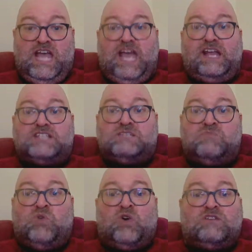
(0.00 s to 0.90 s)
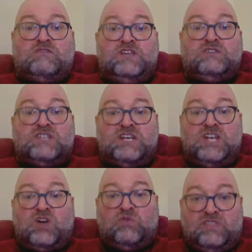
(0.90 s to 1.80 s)
And it's important for you to
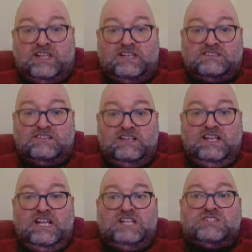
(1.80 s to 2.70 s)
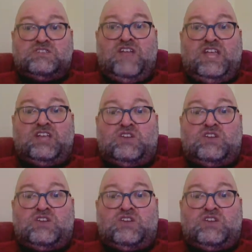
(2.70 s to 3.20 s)
know this so that you